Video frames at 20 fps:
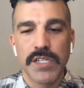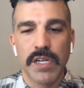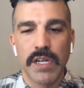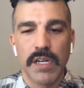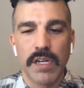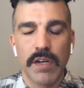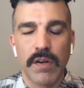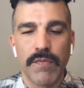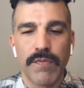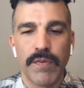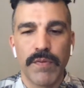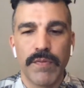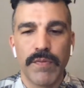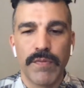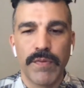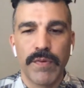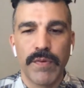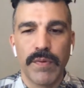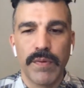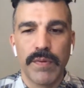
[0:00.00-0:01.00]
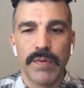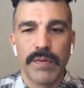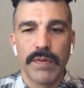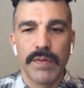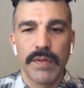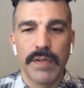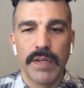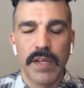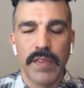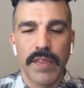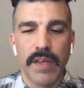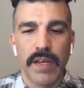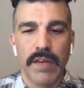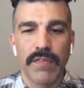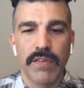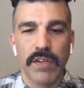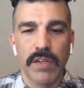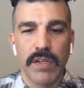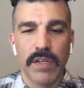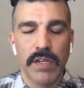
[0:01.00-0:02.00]
And for I think of
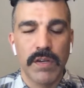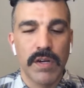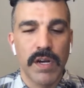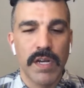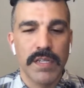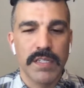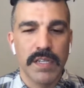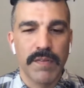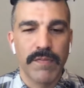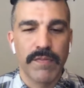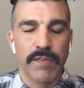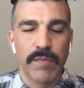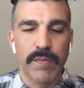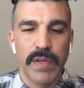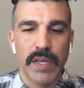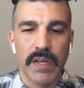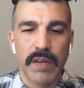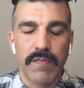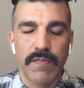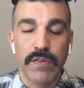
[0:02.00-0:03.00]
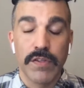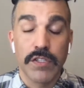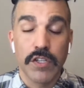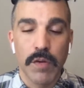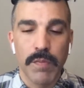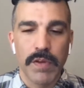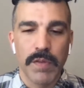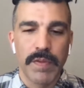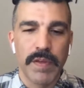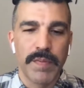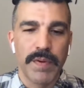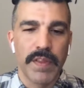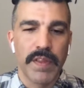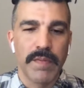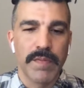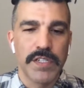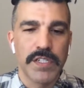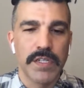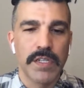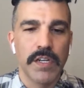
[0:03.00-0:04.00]
Curiosity, and for me and for so many people on the
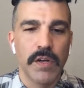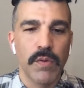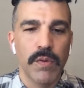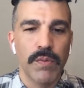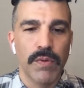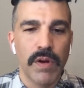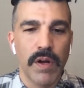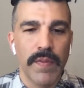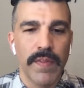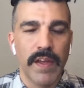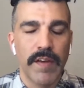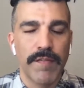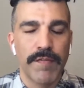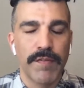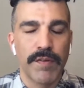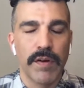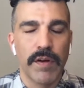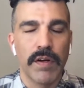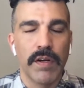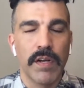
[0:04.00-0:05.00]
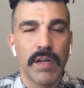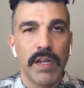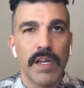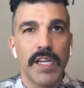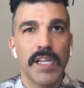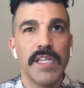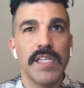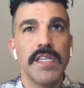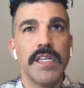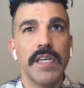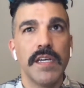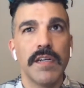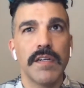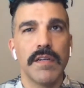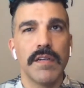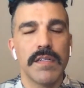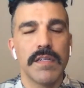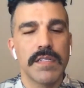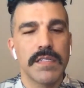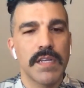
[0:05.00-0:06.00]
mission, we were on that for
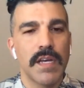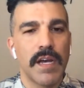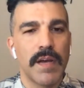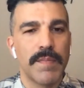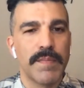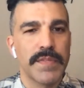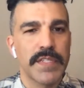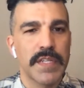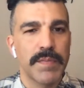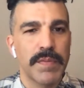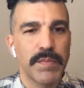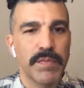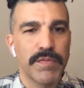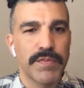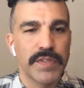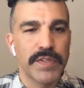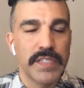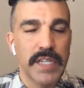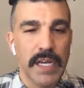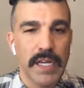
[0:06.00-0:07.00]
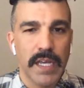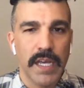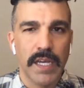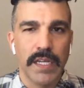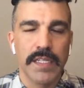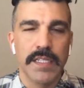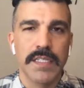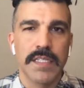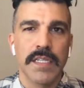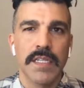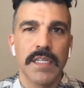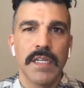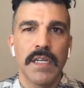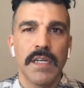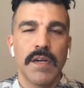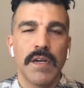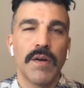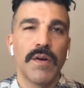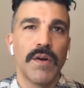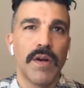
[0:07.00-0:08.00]
years, some people for decades,
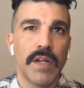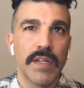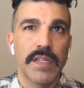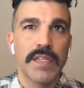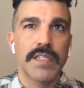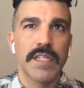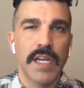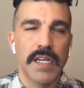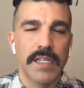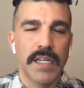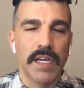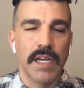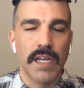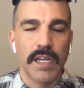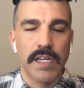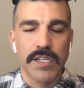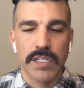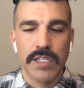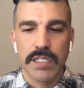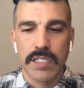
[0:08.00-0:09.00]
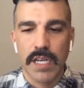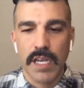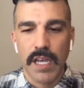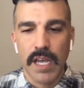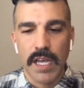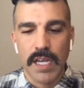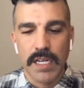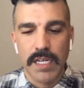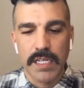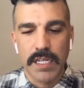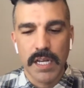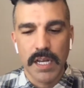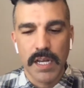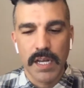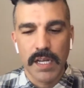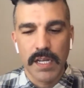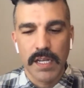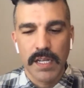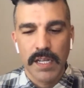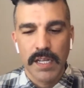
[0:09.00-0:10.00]
or at least a decade, I should say, and
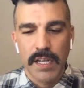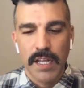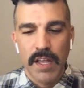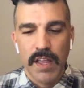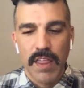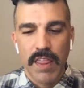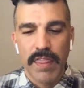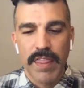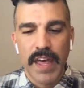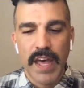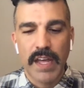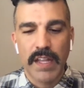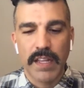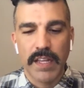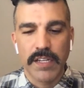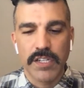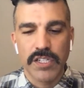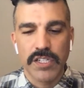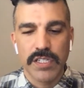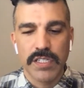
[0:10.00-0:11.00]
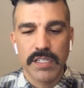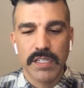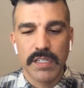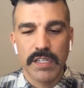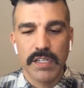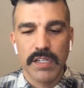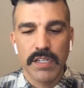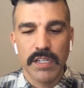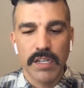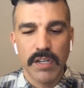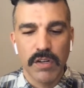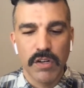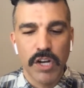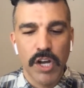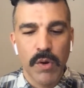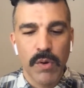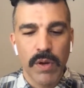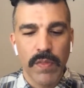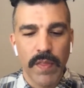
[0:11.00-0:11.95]
that just knowing